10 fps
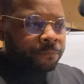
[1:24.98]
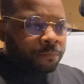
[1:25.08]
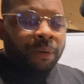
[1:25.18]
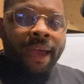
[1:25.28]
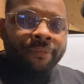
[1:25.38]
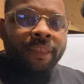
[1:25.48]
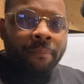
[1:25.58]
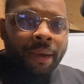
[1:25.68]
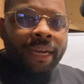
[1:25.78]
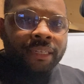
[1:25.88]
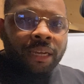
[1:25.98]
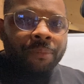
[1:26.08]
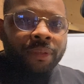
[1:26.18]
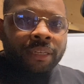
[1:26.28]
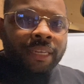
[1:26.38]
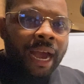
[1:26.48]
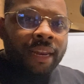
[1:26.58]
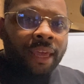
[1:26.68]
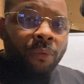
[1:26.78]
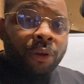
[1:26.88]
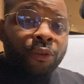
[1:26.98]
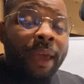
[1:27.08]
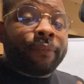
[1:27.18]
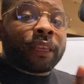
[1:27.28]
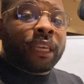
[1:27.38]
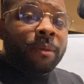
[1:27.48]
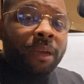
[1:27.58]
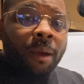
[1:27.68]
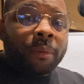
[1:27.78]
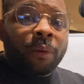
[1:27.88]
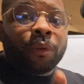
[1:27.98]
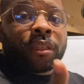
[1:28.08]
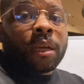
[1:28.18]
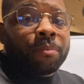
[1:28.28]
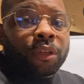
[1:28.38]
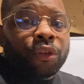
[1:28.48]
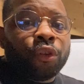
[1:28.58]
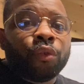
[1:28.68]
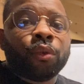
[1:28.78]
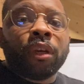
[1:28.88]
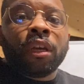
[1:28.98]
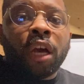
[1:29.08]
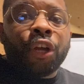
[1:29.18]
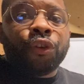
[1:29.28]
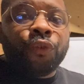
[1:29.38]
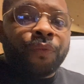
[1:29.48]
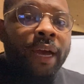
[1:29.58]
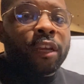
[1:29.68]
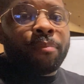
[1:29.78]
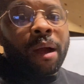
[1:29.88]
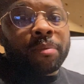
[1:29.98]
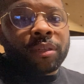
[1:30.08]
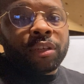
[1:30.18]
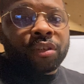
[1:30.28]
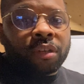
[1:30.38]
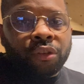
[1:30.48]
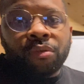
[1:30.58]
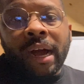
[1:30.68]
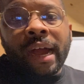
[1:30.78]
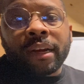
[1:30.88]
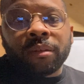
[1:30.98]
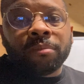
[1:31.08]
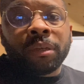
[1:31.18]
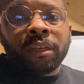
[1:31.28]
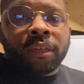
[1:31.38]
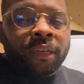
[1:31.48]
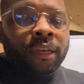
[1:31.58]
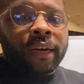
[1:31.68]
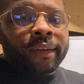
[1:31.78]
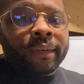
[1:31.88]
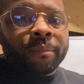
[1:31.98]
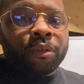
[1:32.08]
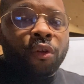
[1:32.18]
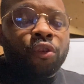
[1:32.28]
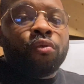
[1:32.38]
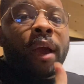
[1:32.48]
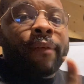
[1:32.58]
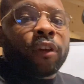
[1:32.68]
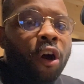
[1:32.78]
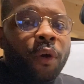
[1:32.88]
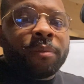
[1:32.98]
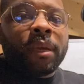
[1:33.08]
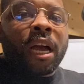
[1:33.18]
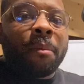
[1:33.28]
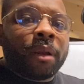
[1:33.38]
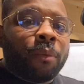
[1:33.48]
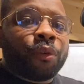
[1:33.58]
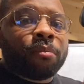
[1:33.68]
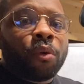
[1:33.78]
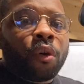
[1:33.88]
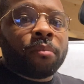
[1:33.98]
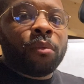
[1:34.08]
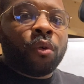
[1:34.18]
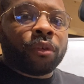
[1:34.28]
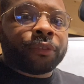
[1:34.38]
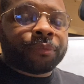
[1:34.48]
after they buy something, it's kind of like, well, you have to keep coming up with something new, a new value proposition, a new item. You have to always be coming up with more and more.